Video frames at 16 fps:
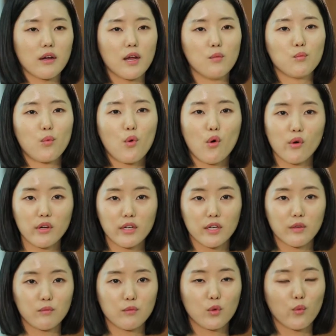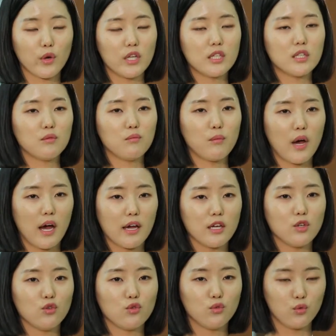and Poem written
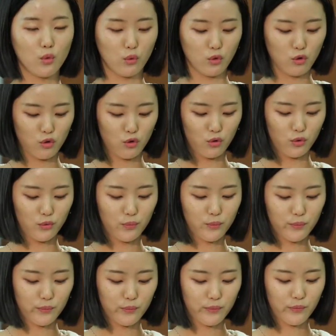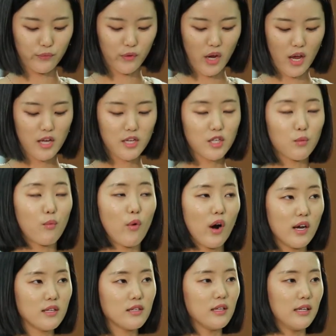by Yoon Dong-ju.
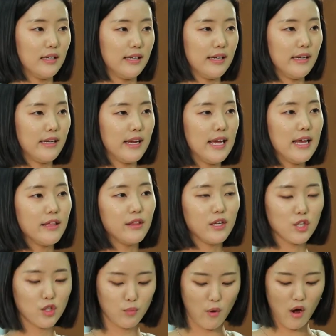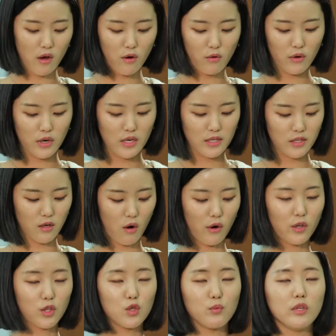Surprisingly, these potteries
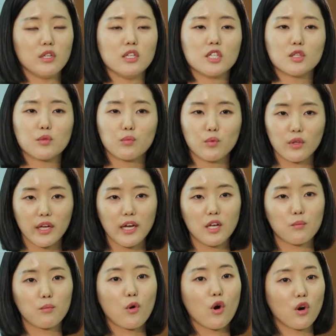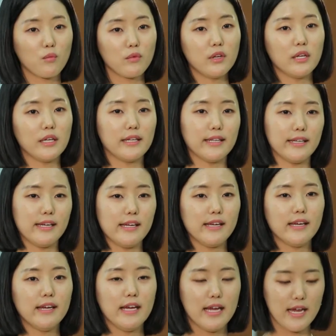are to be displayed
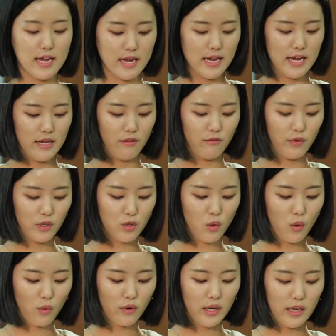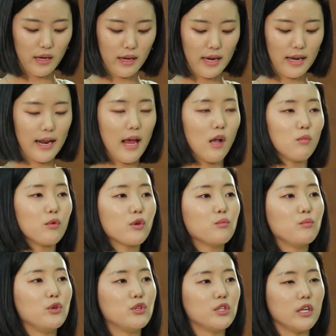permanently in Victoria and Albert
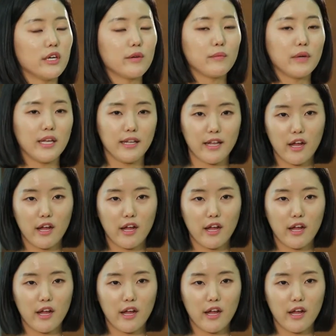Museum in